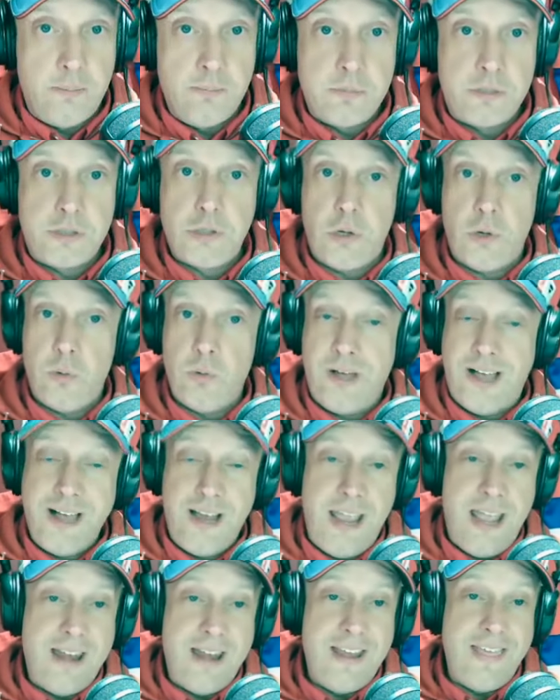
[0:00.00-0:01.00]
So
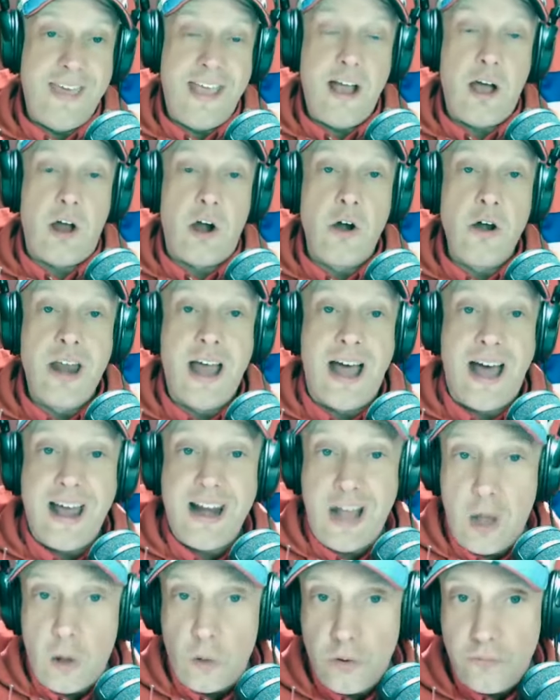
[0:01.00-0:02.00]
again, they are not
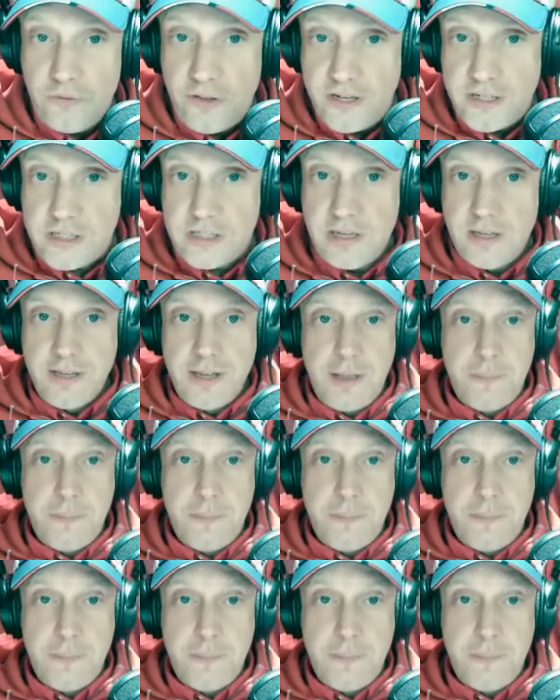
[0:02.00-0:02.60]
out of it,